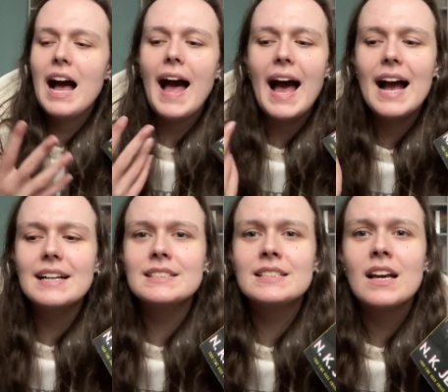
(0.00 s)

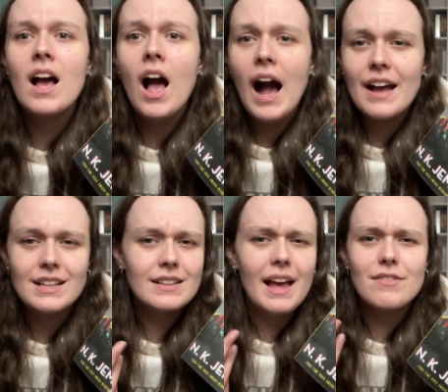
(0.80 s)
And I
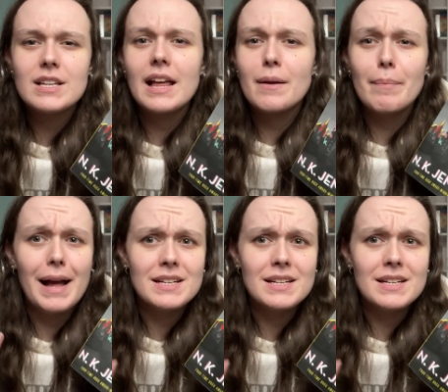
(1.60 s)
think they have to like band